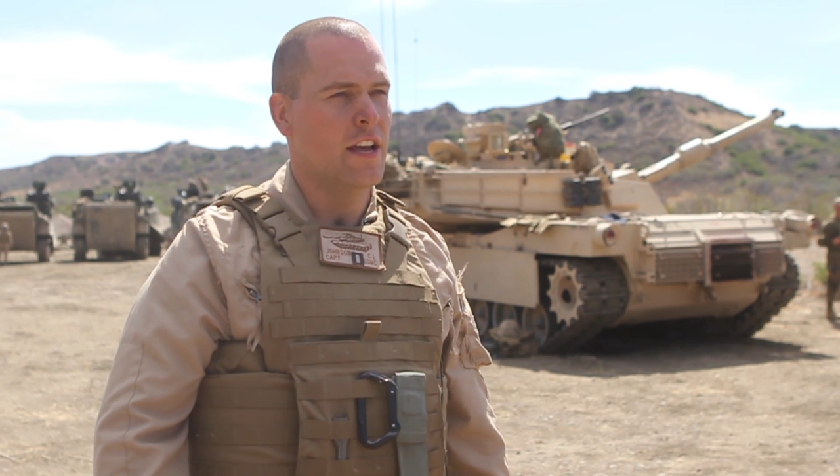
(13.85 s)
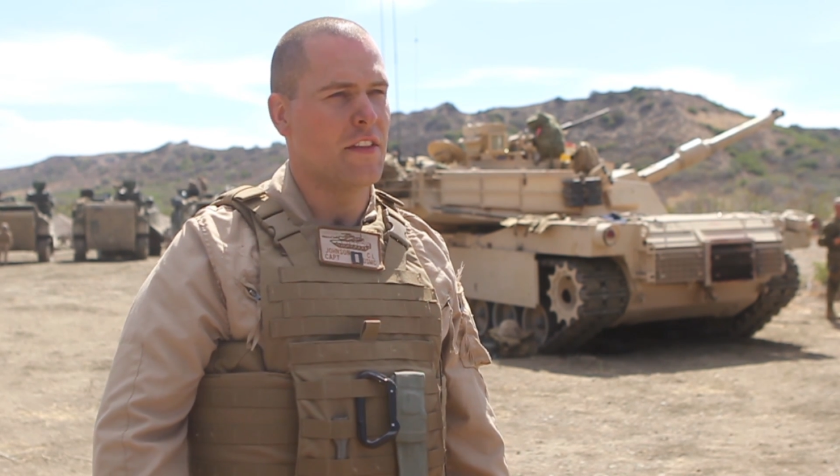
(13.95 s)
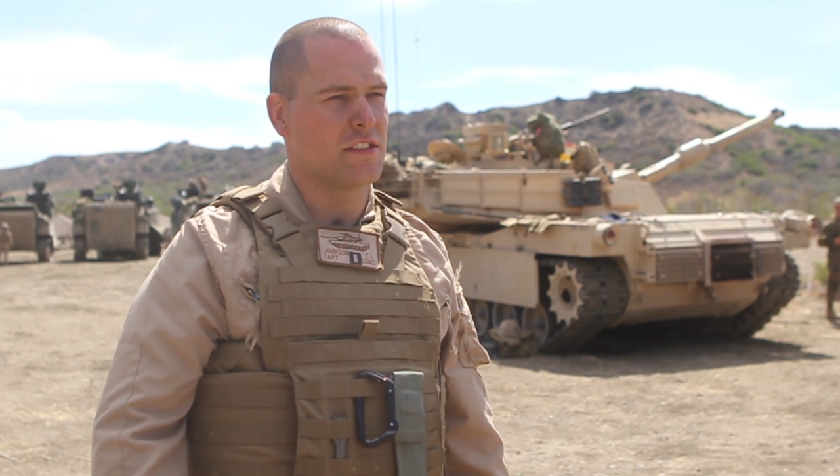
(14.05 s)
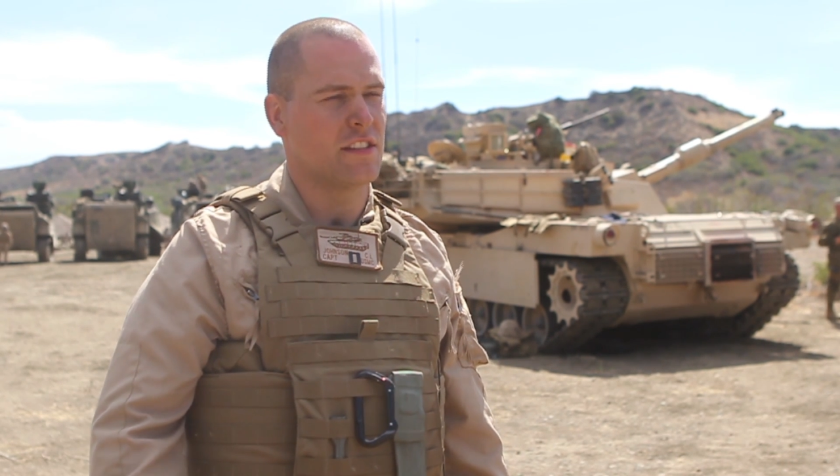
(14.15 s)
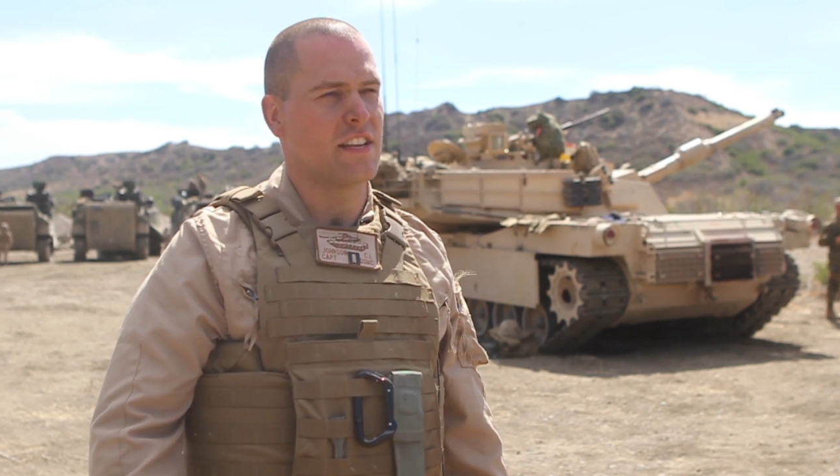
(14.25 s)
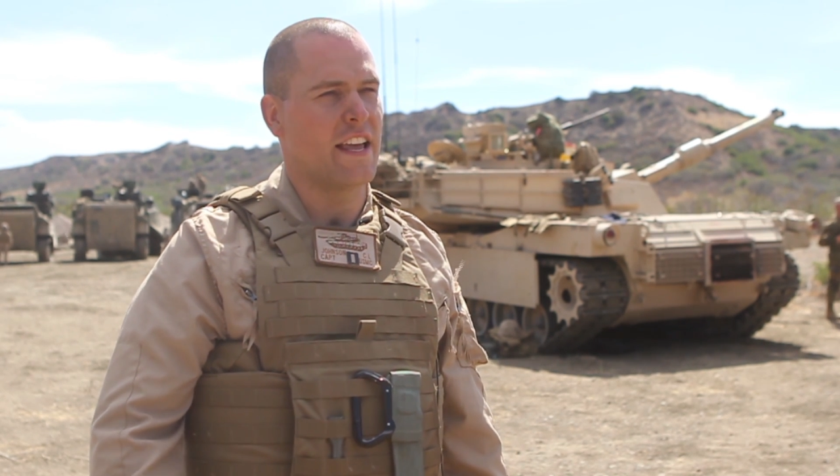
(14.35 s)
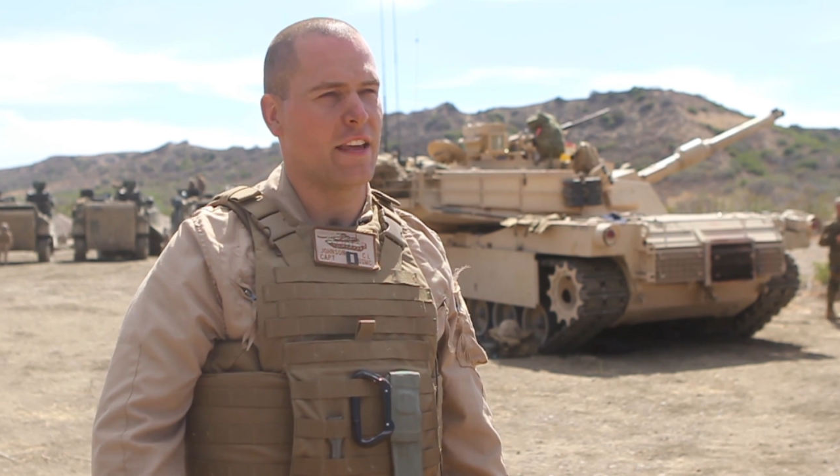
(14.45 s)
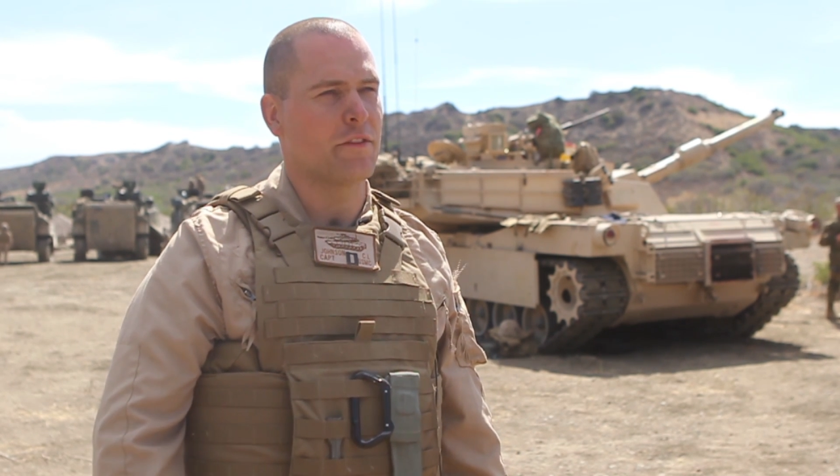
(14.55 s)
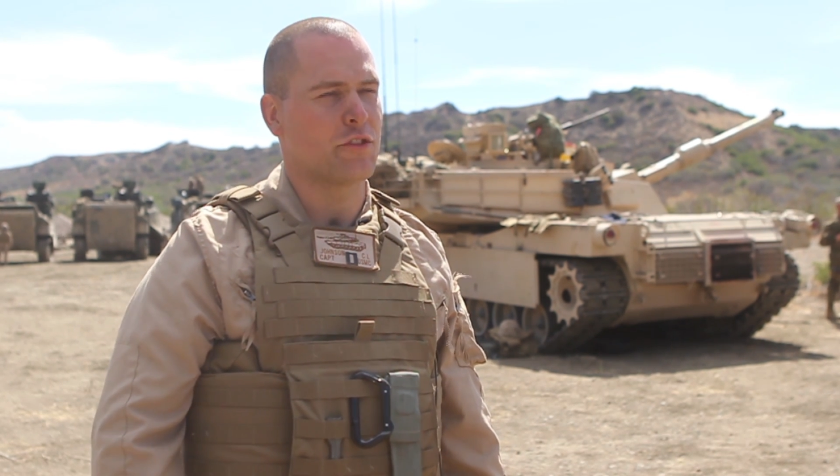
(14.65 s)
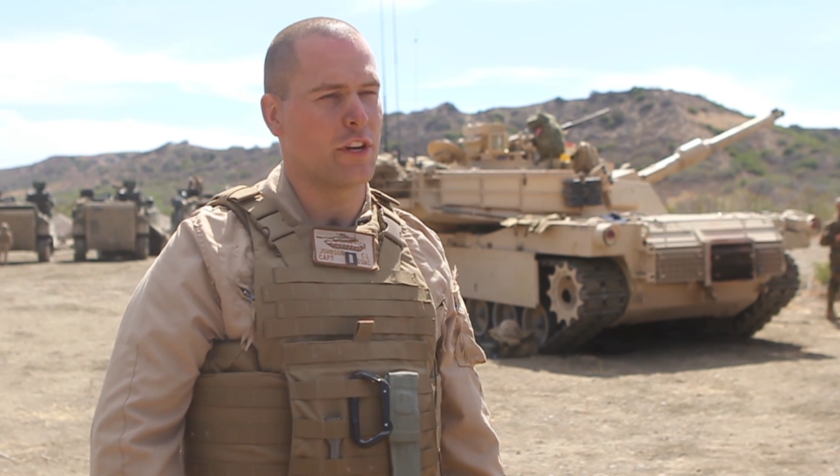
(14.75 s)
This is the tank
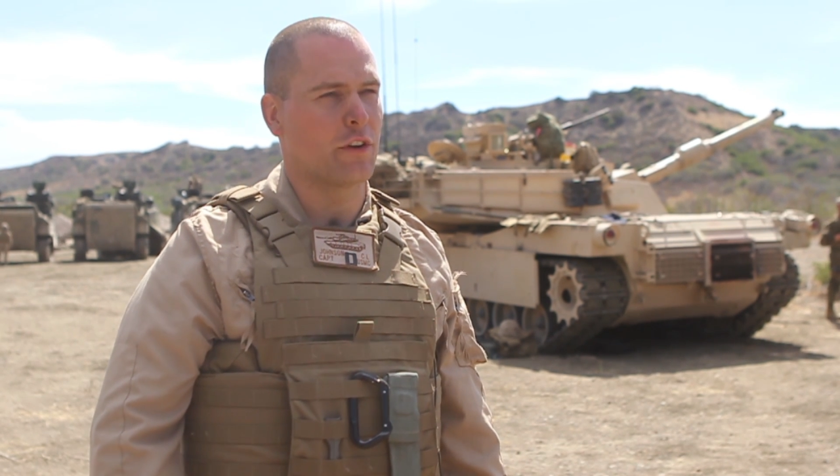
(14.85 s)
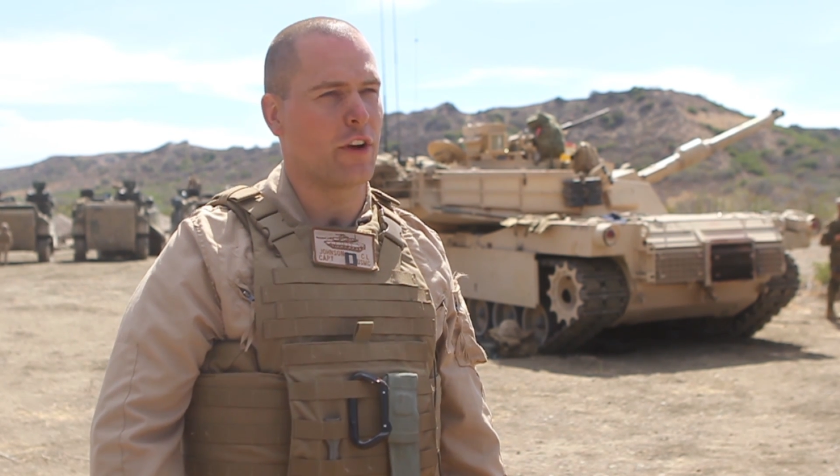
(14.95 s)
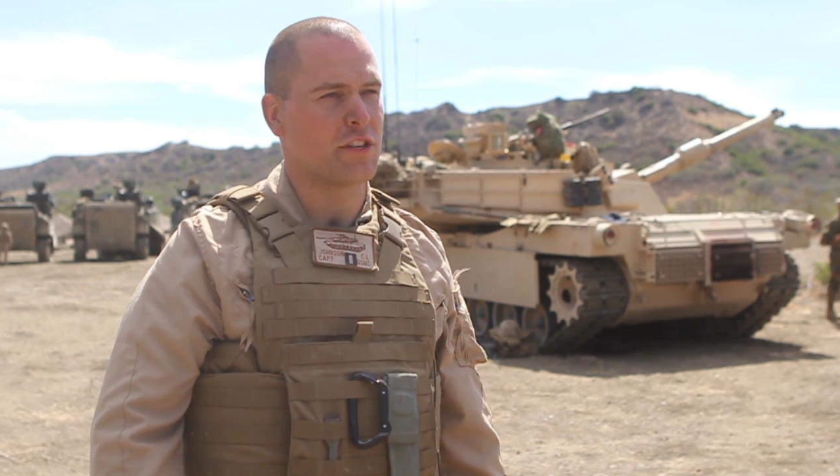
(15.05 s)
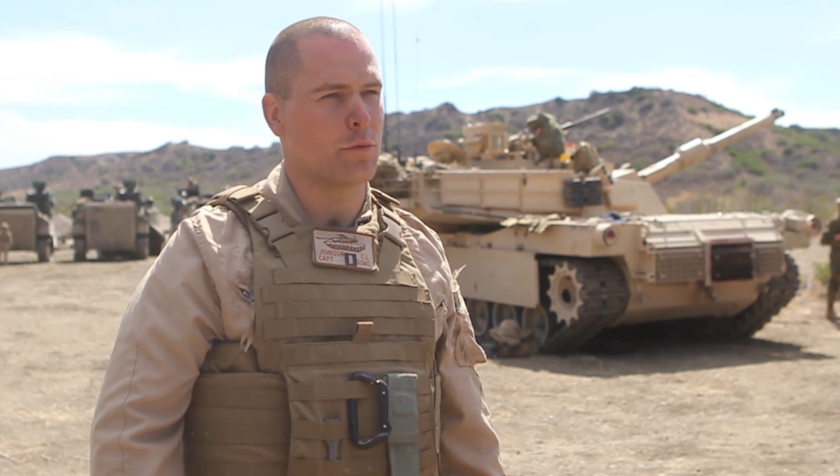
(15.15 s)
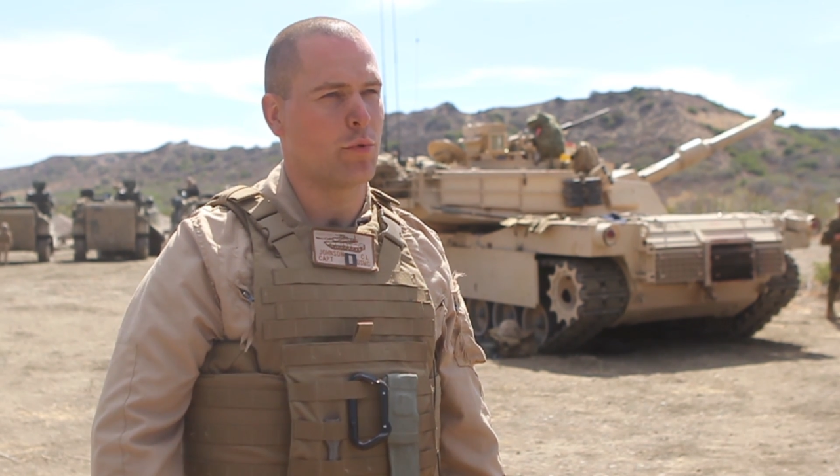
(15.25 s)
infantry integration